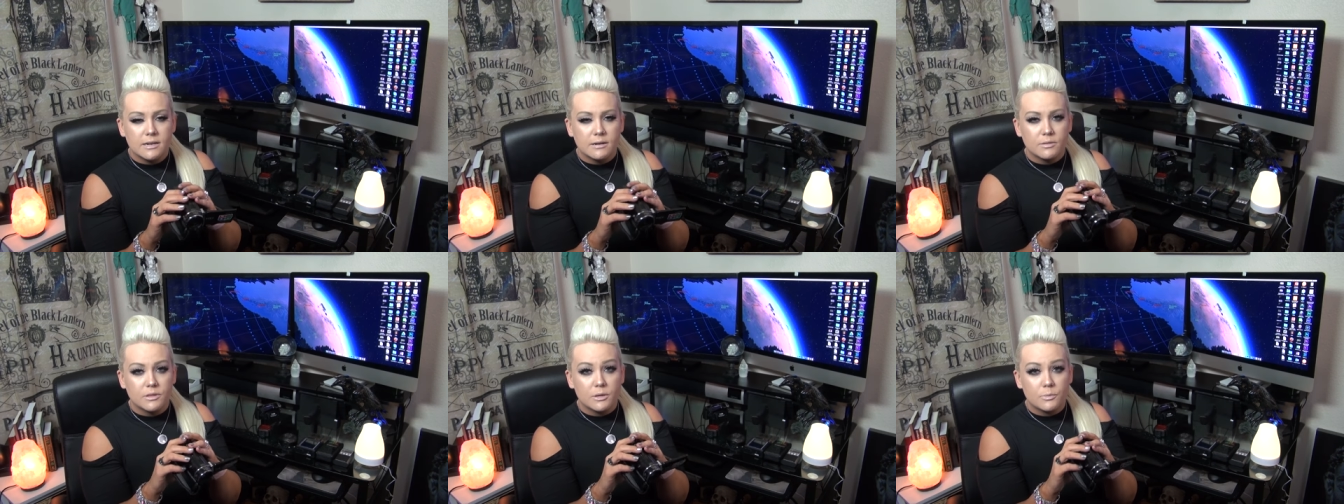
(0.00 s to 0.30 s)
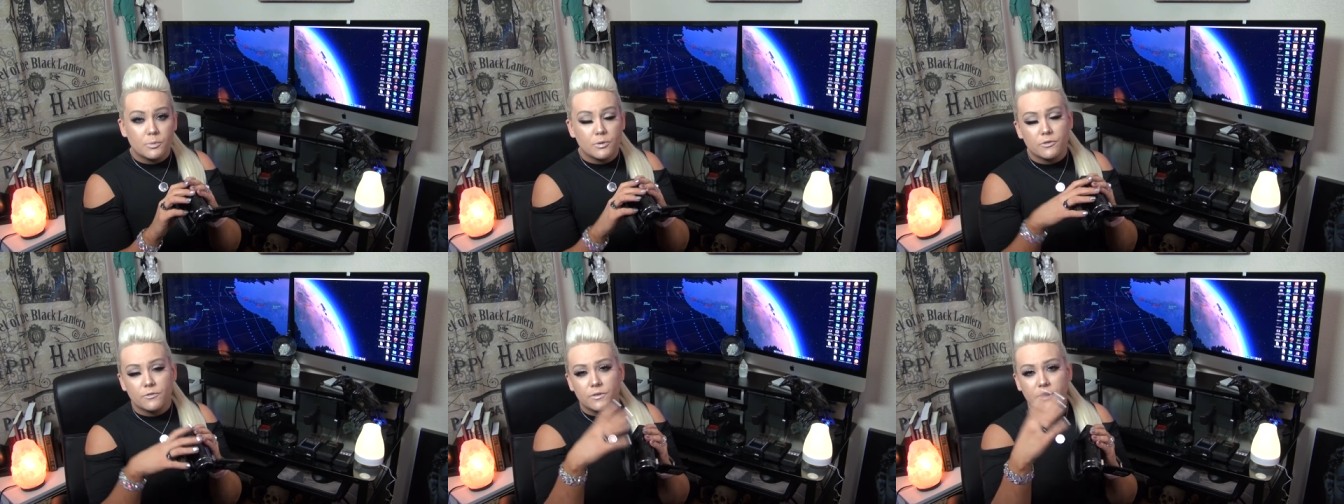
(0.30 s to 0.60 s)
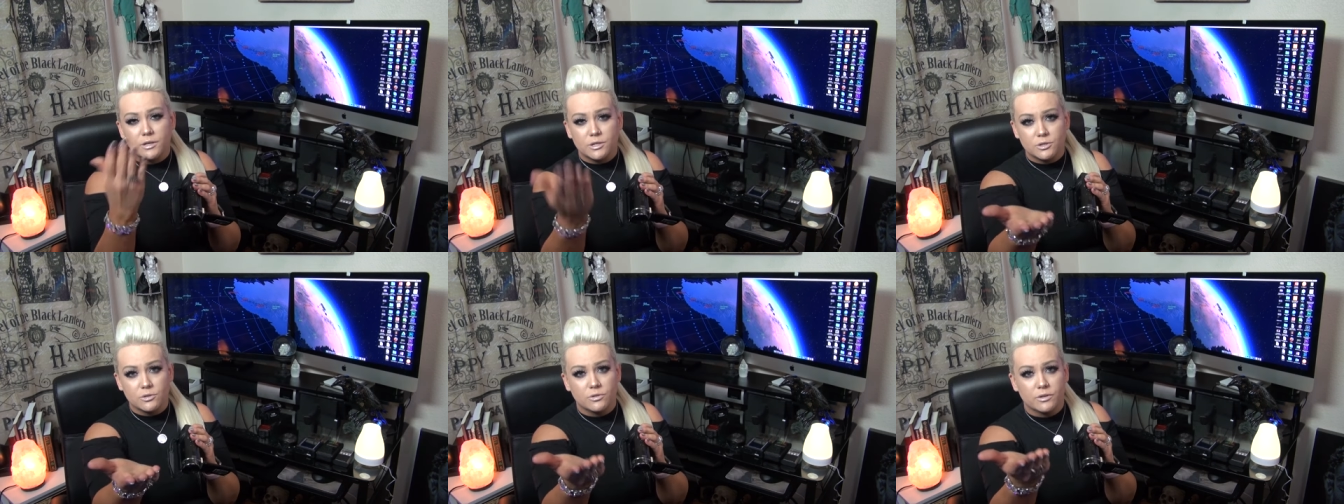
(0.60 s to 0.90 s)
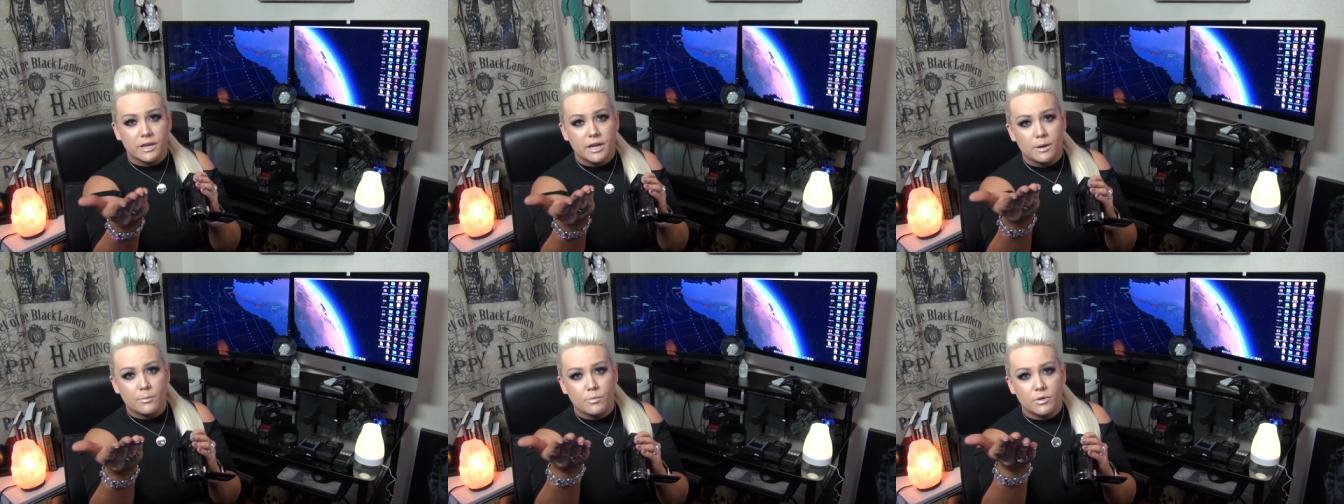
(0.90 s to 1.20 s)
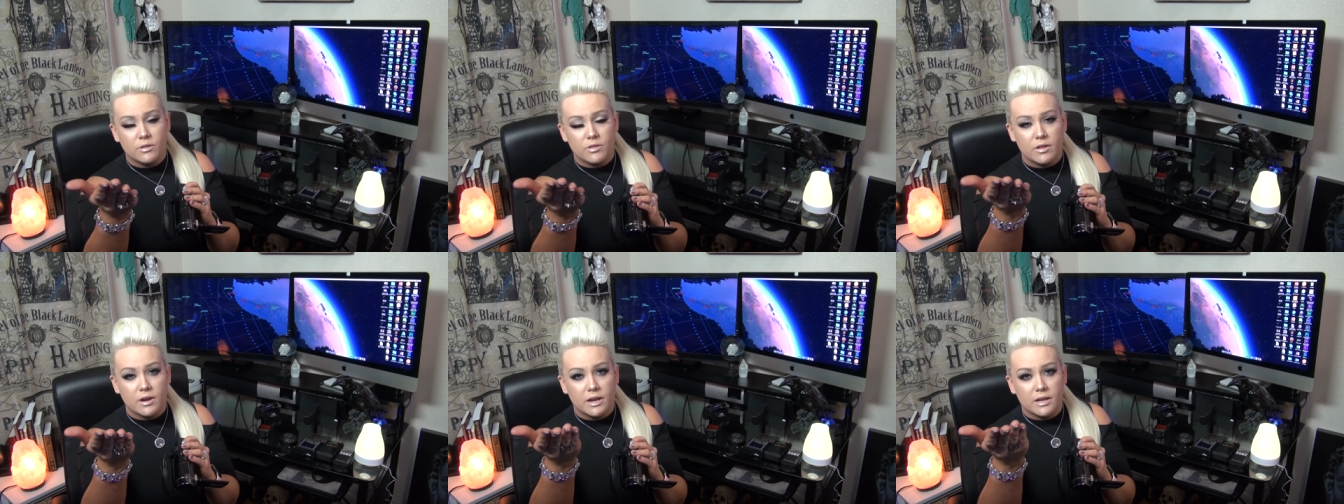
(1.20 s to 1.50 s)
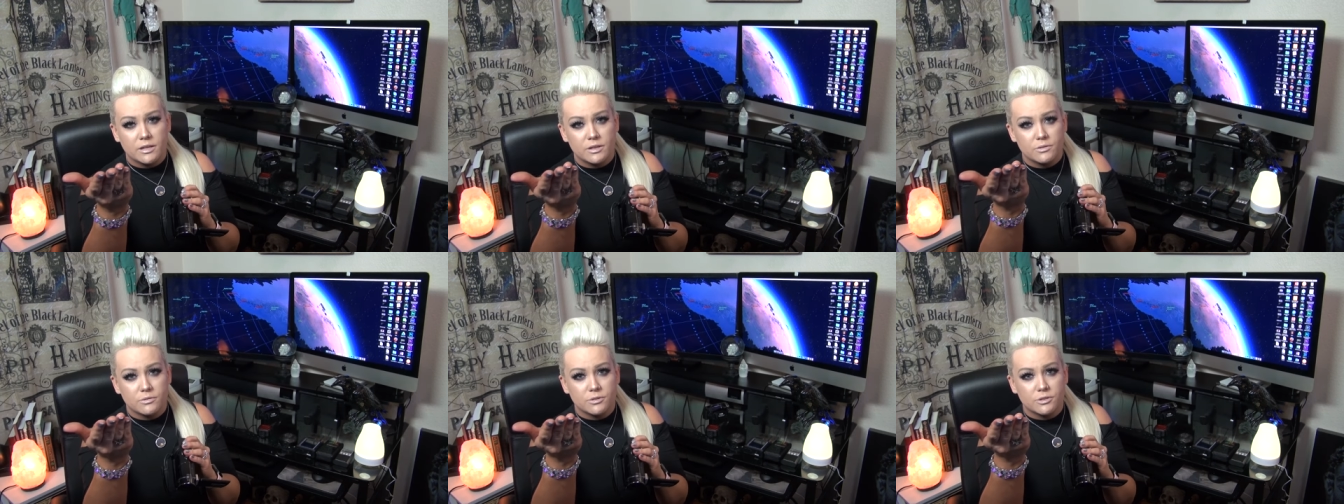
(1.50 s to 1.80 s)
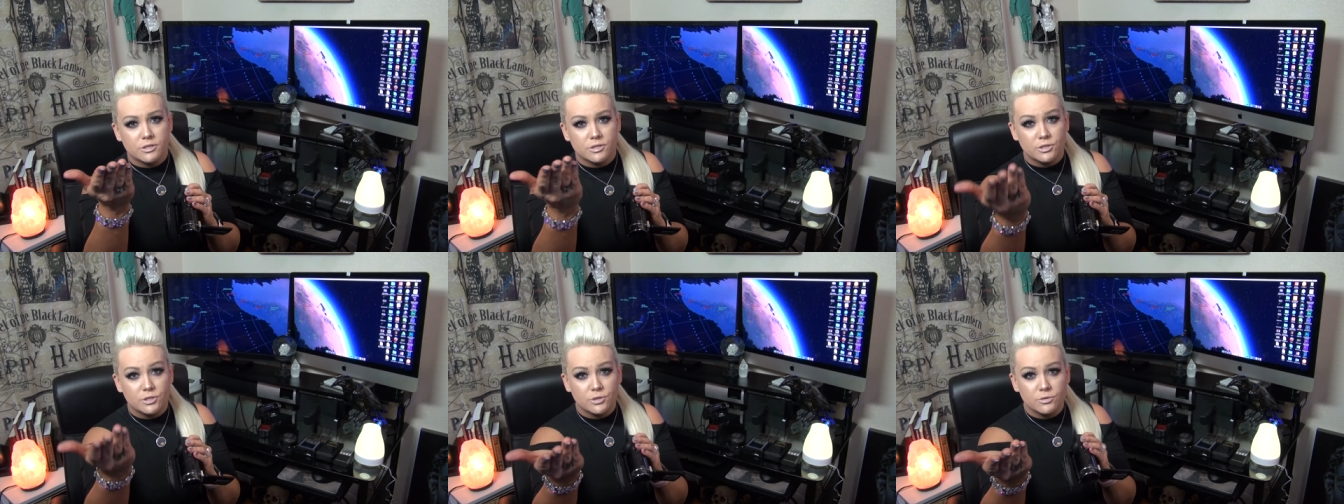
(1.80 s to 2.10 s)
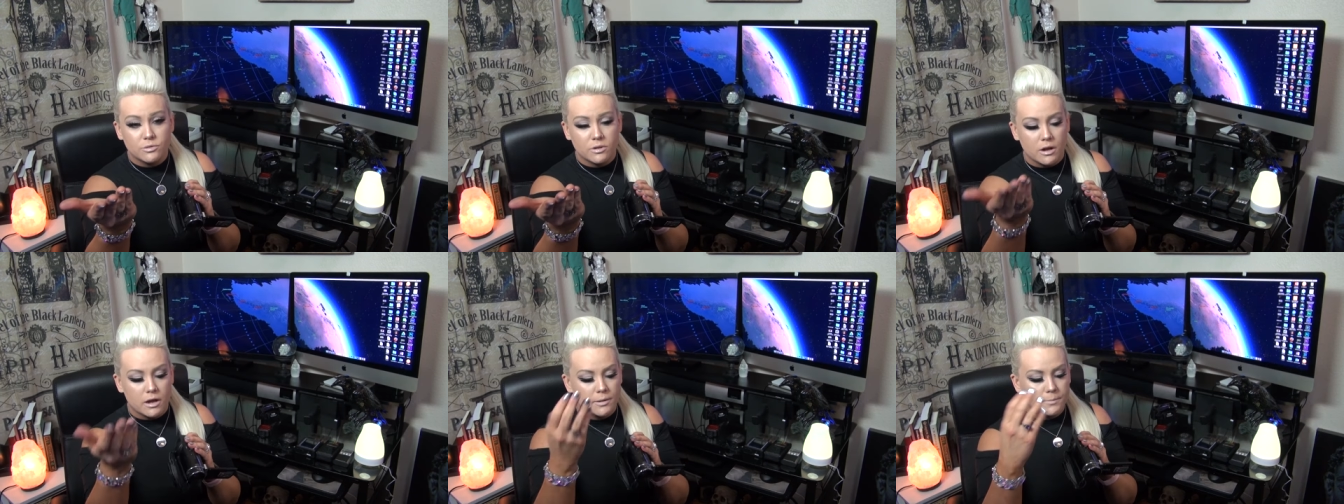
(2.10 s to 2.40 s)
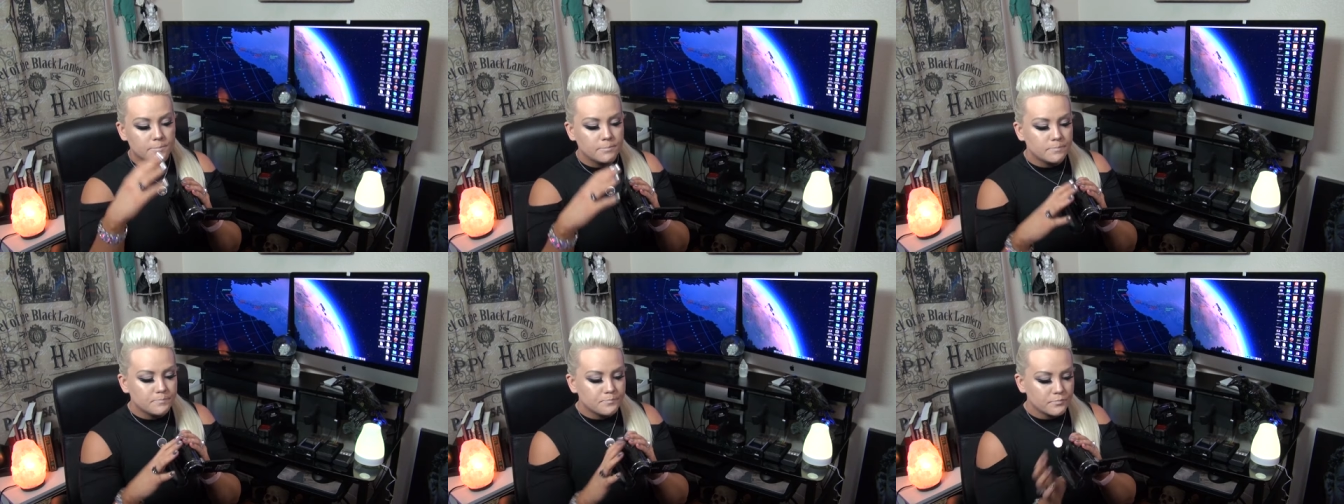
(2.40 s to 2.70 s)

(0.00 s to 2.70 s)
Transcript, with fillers: the professional camera that I used to shoot on.